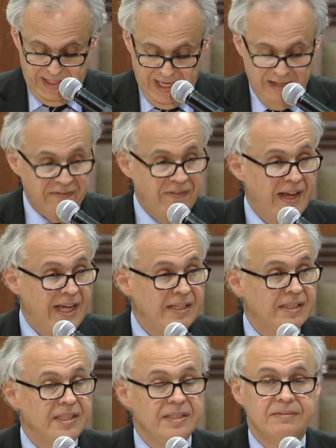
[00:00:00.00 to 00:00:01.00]
And
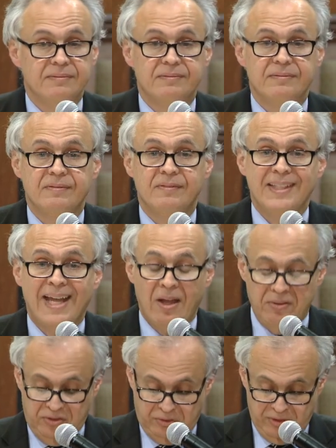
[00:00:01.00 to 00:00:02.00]
finally,
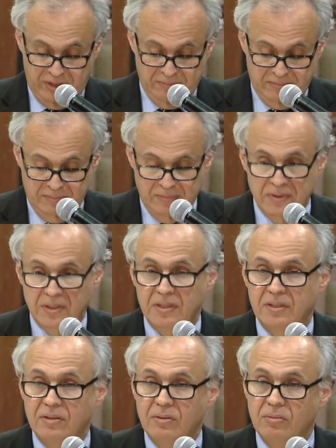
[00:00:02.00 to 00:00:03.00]
downstream,
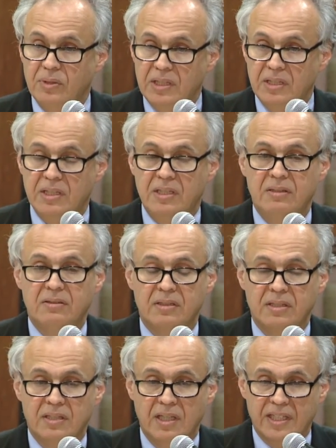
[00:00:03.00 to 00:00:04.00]
we
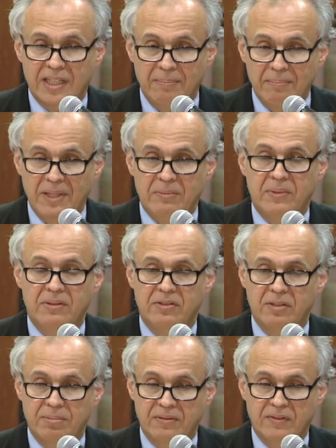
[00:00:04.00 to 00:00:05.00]
need a commitment
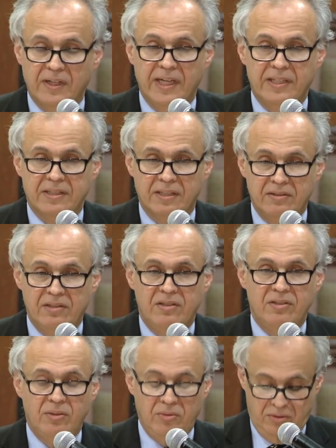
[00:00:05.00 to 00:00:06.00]
to provide
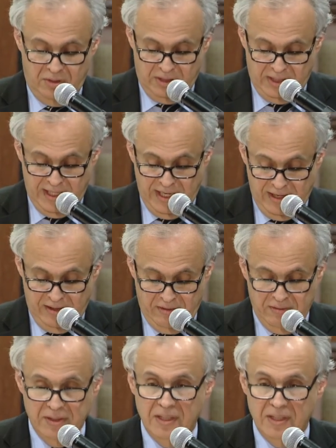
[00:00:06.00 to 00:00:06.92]
continued care,